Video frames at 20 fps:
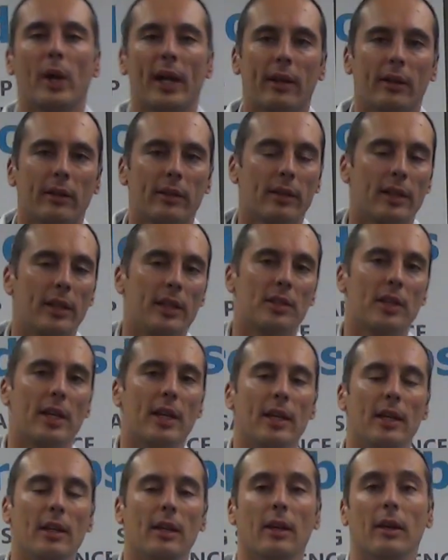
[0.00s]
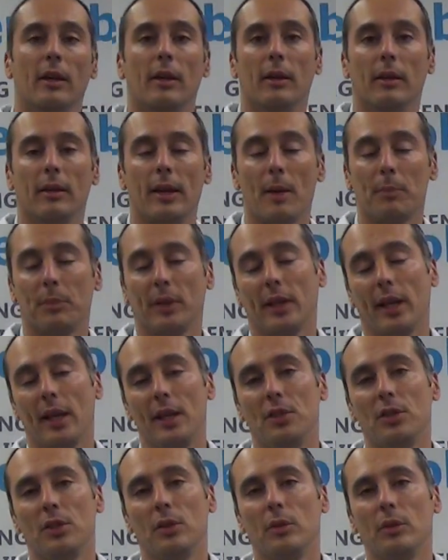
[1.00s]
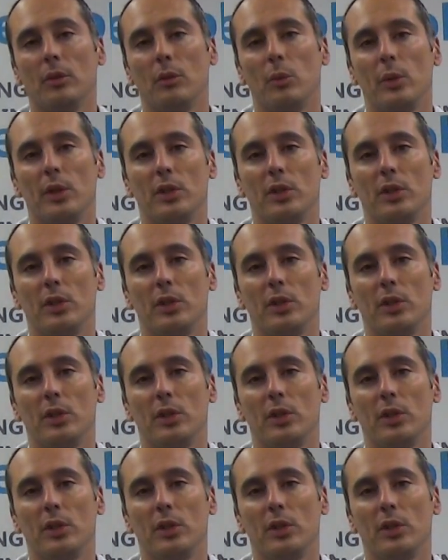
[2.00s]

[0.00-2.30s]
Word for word: record is an uh, application